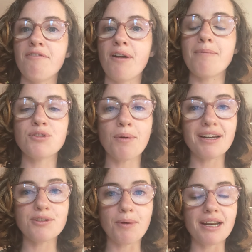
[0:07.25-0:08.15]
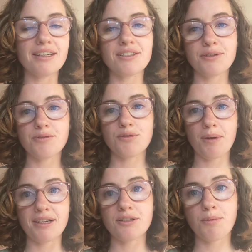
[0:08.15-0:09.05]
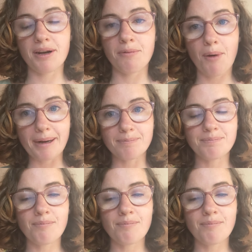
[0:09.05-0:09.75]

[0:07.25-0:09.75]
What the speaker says: from 2020 to 2021.